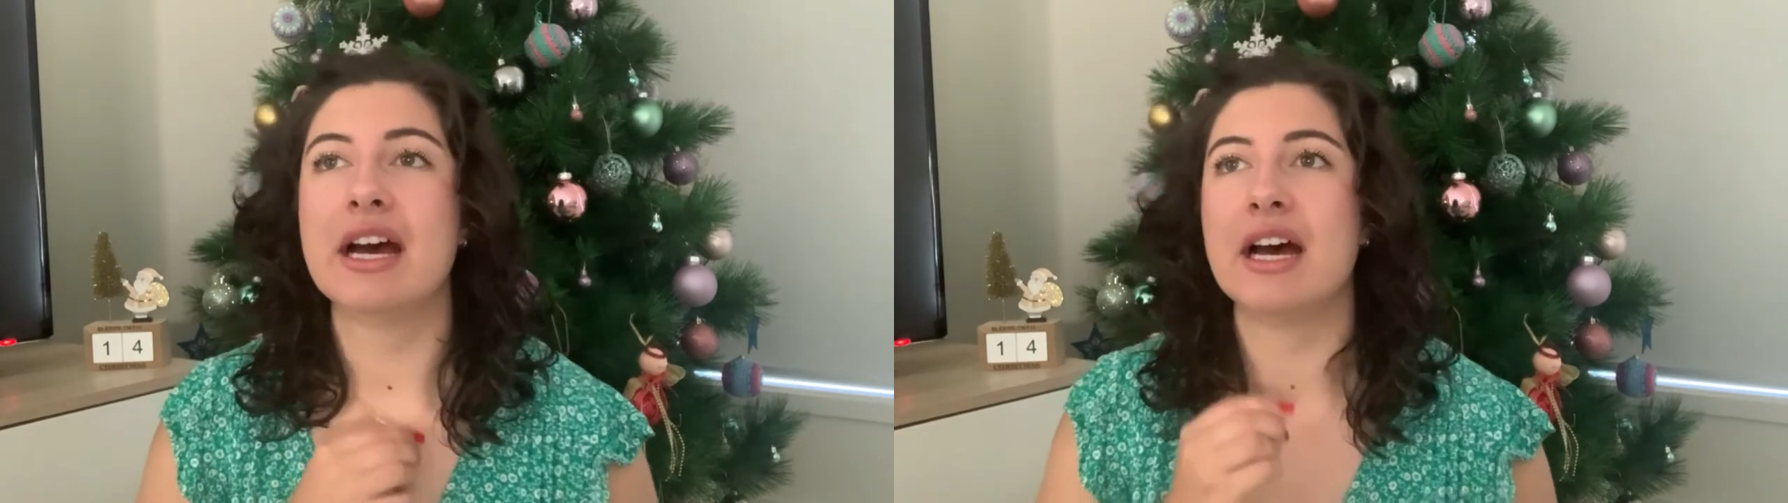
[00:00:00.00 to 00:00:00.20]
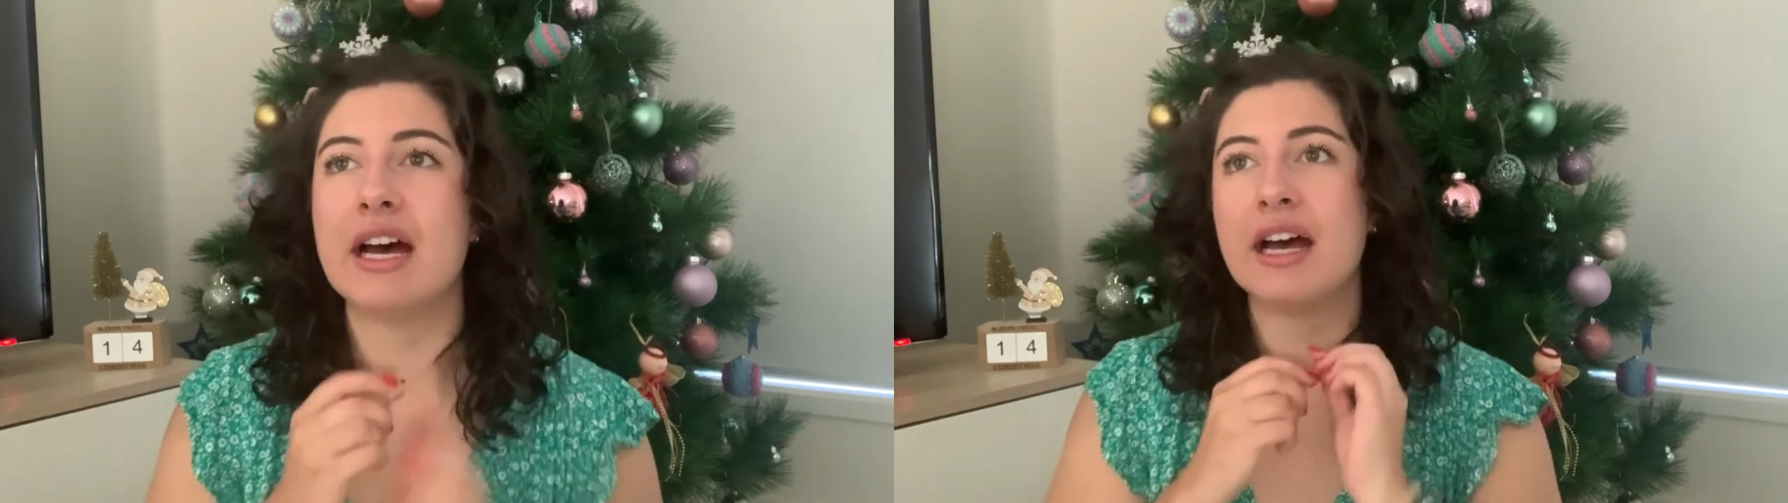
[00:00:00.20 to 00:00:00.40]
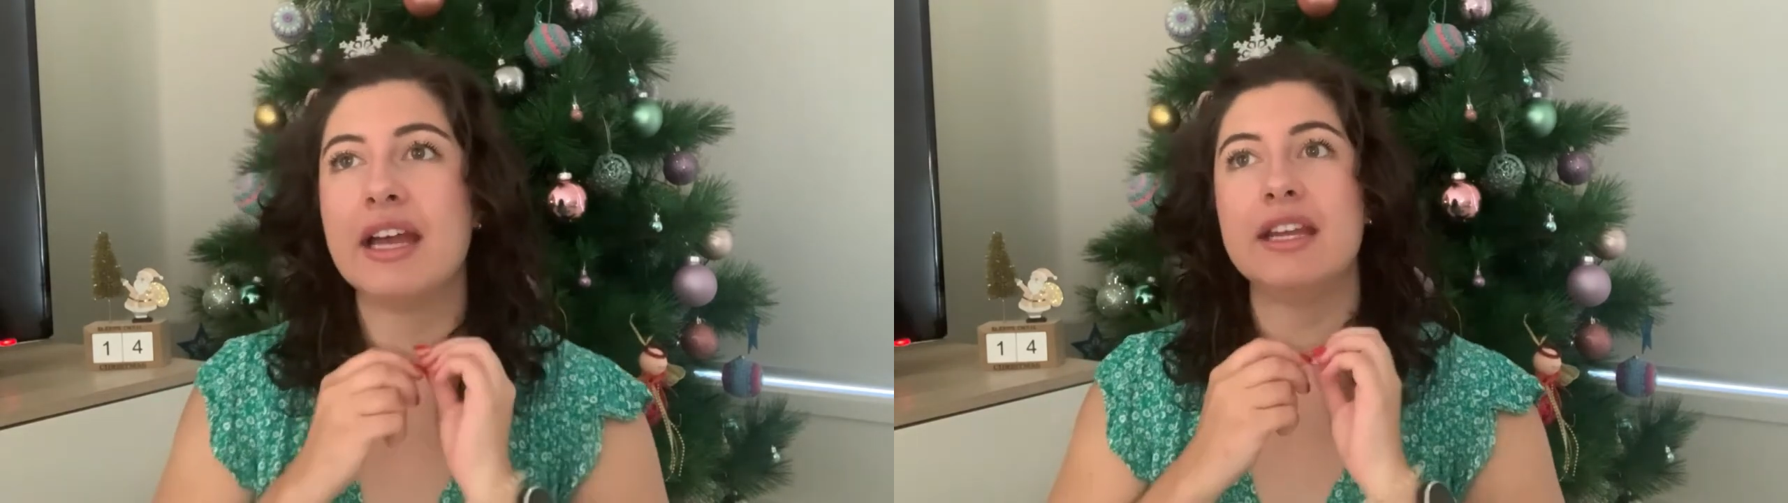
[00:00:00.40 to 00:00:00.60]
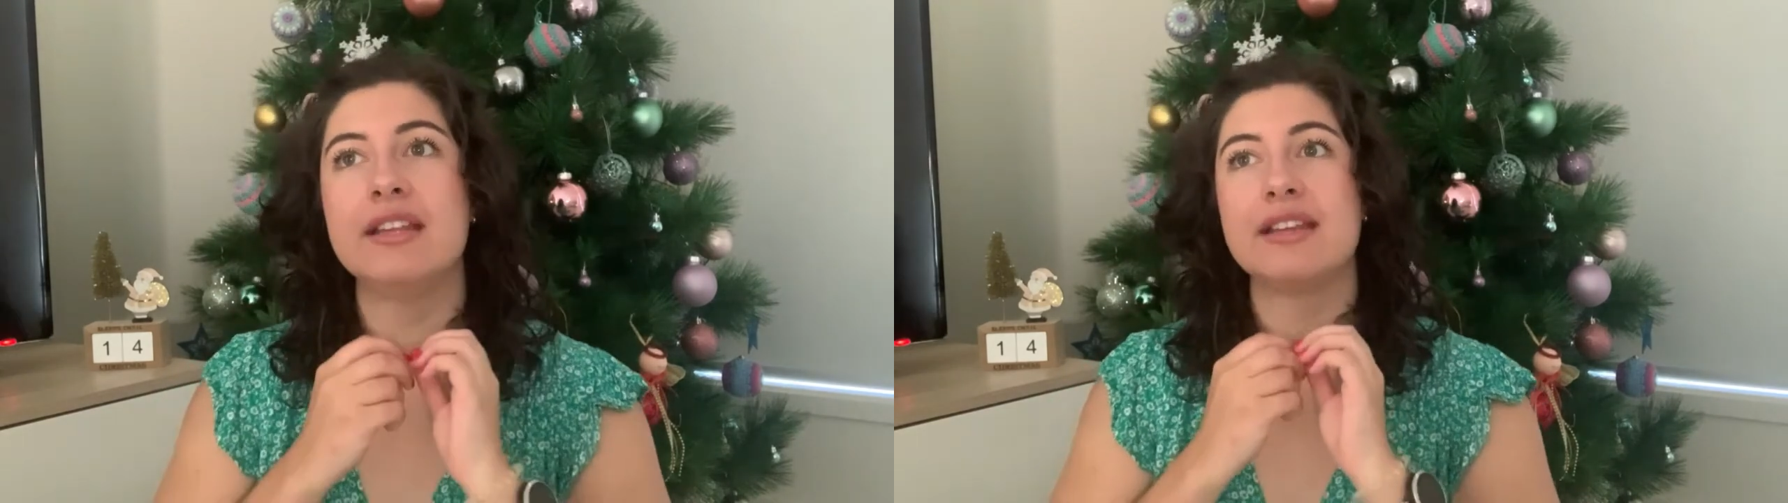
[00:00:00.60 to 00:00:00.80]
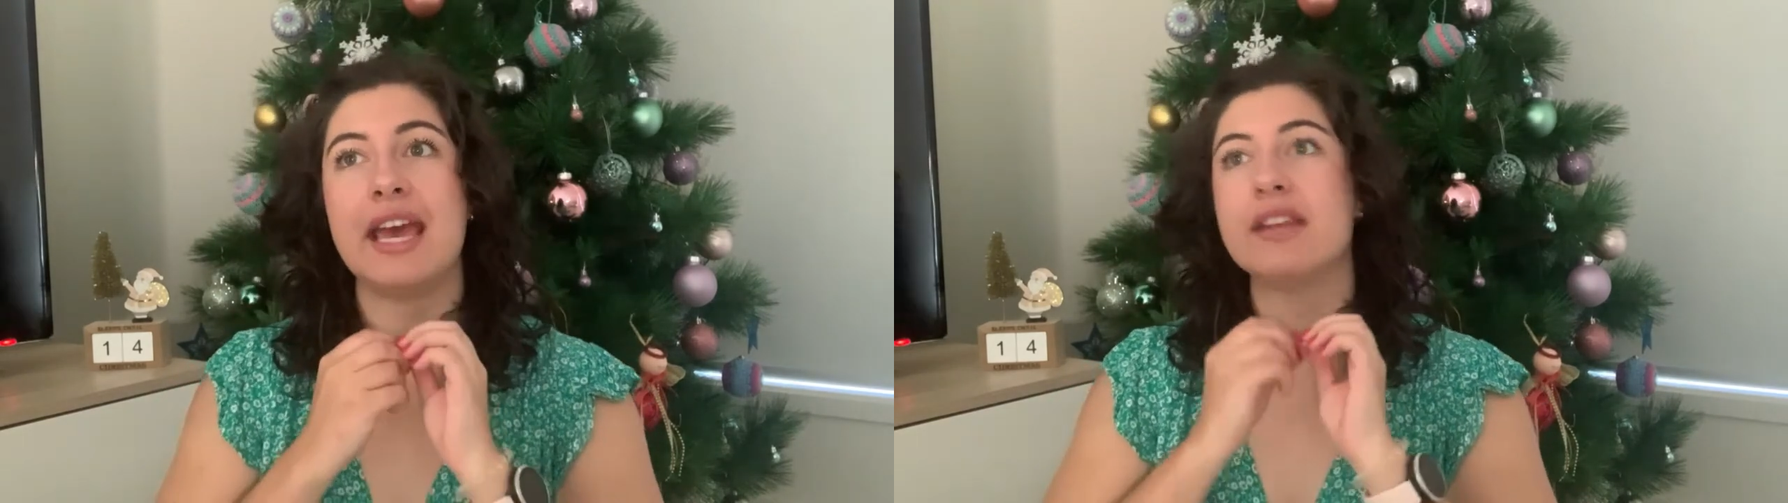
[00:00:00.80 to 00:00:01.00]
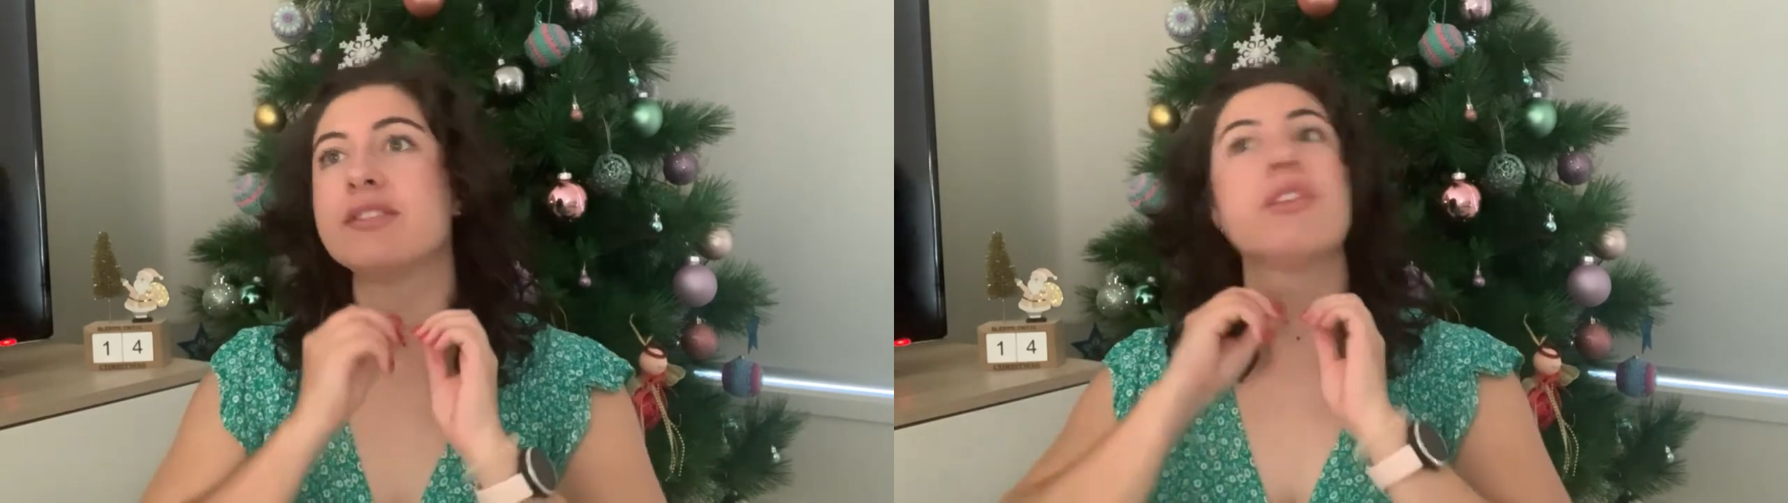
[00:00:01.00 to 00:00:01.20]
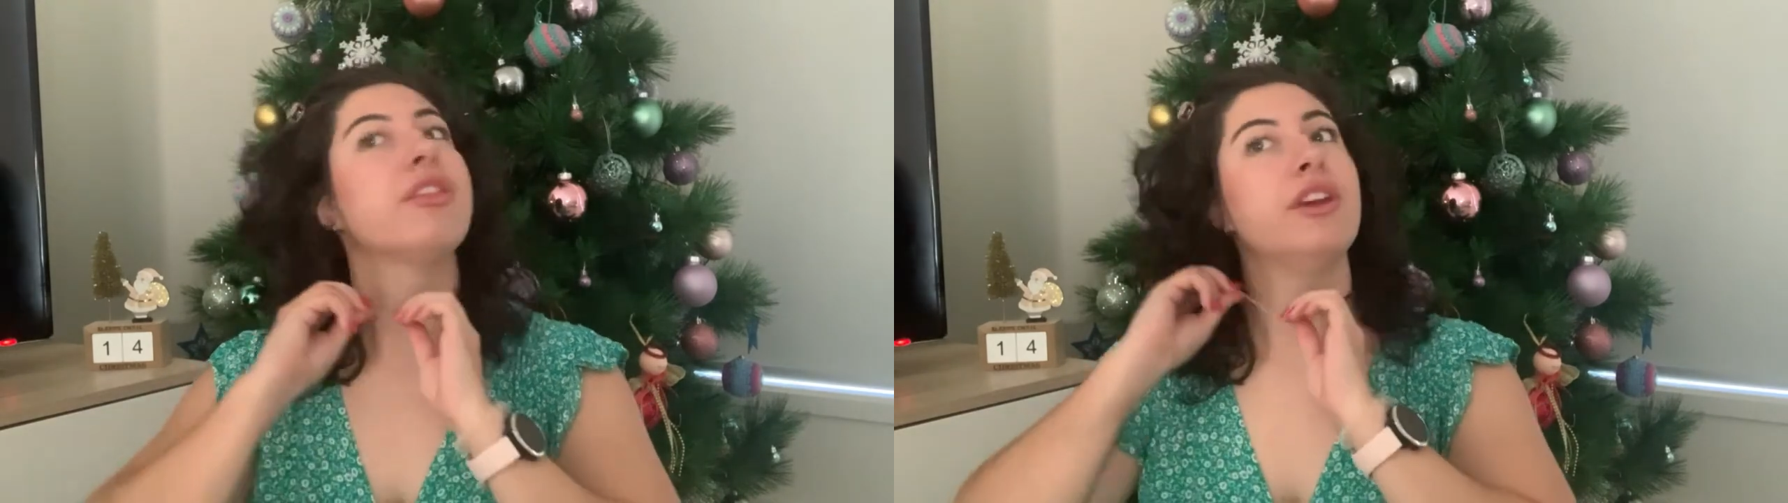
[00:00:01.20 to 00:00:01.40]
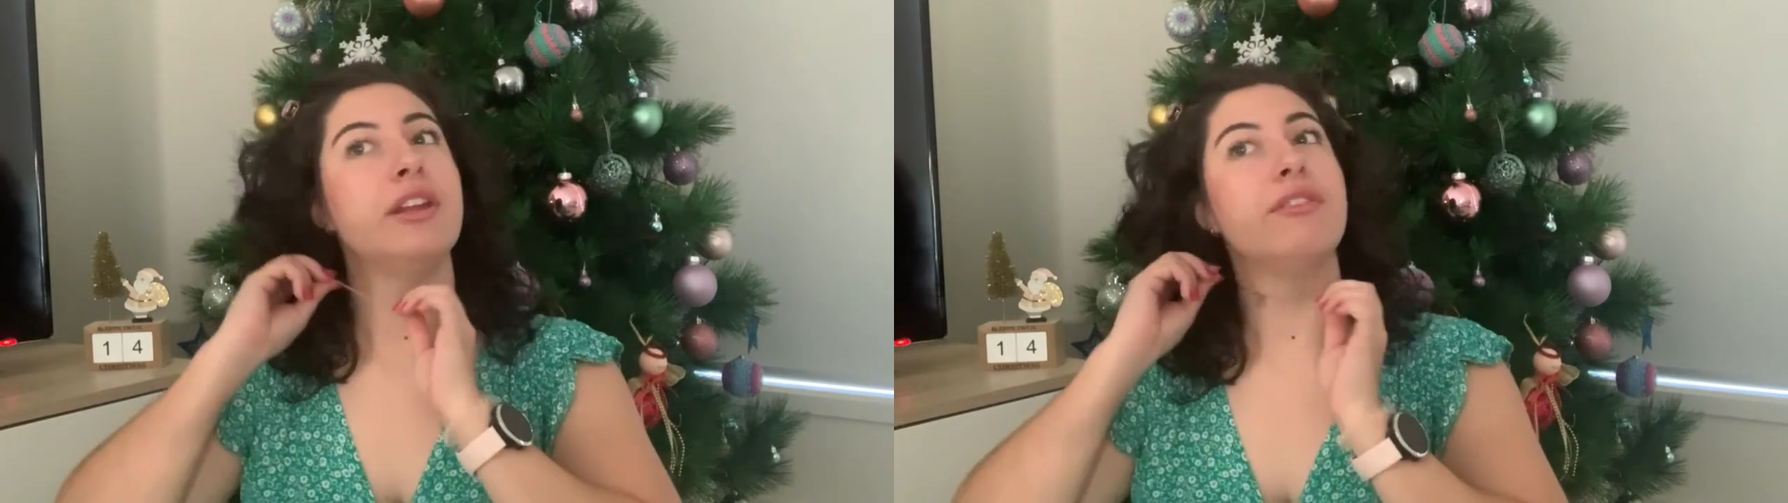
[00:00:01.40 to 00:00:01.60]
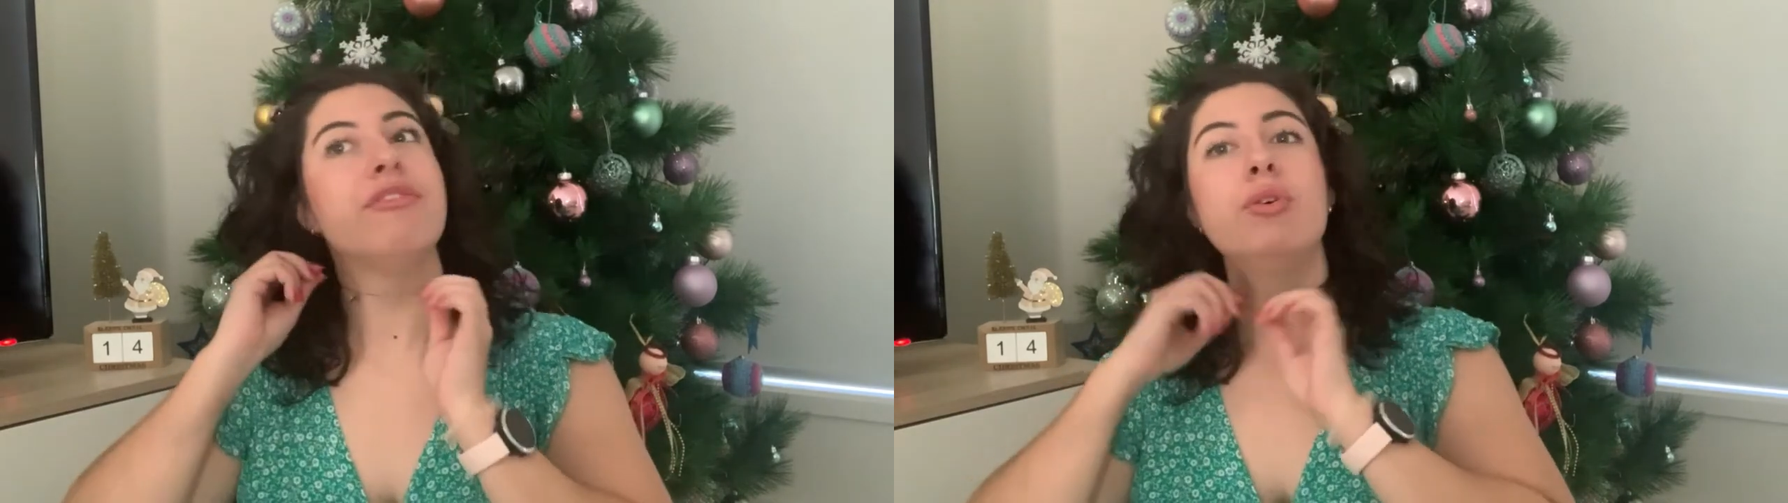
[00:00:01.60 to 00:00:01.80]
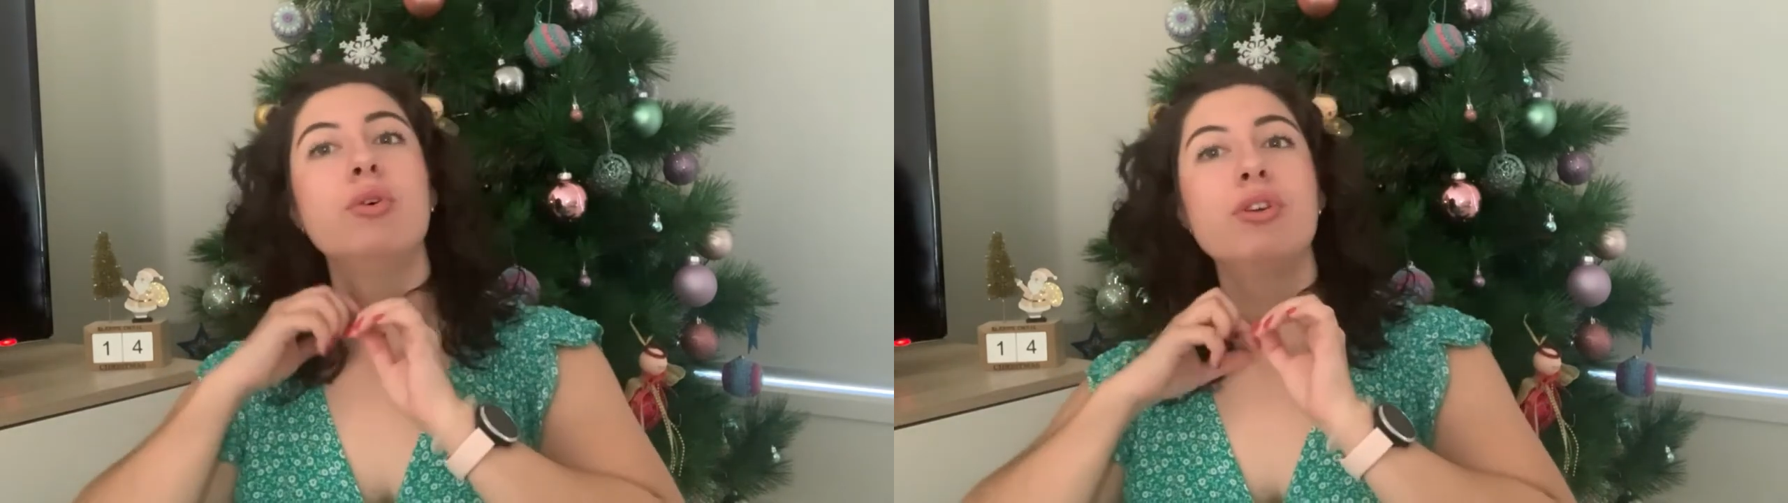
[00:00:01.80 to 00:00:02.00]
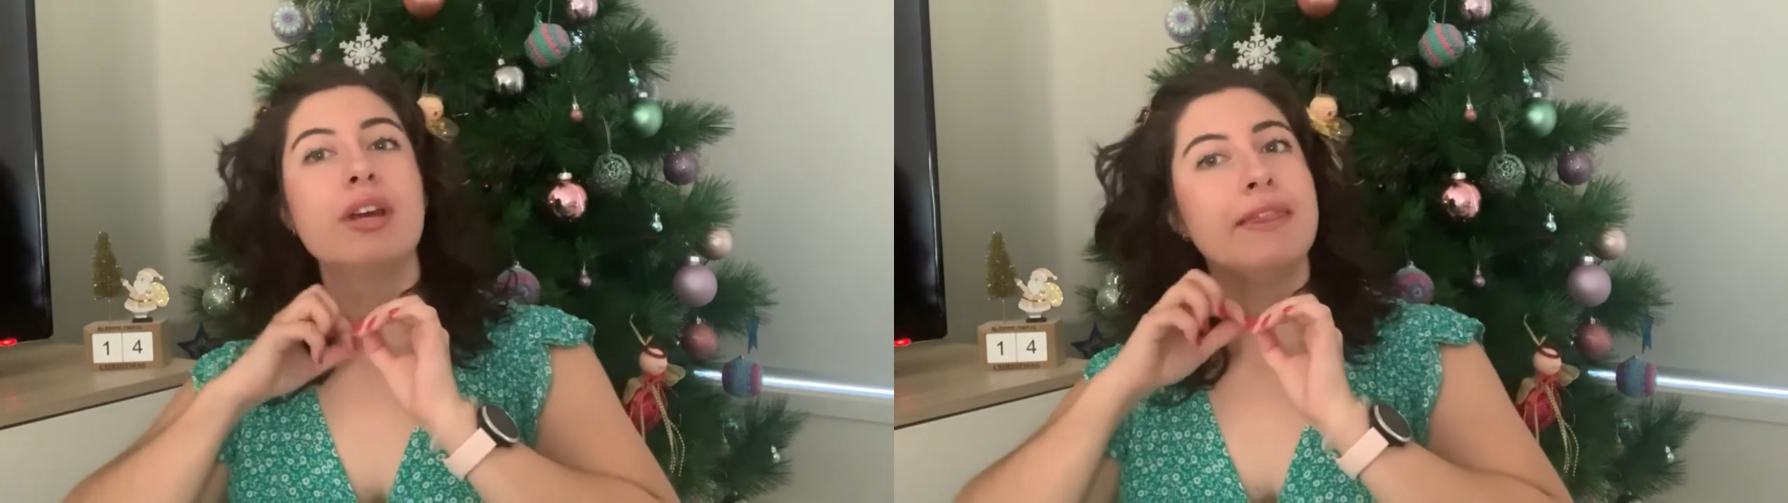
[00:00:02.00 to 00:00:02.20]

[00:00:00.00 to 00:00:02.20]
Uh, it is 8.34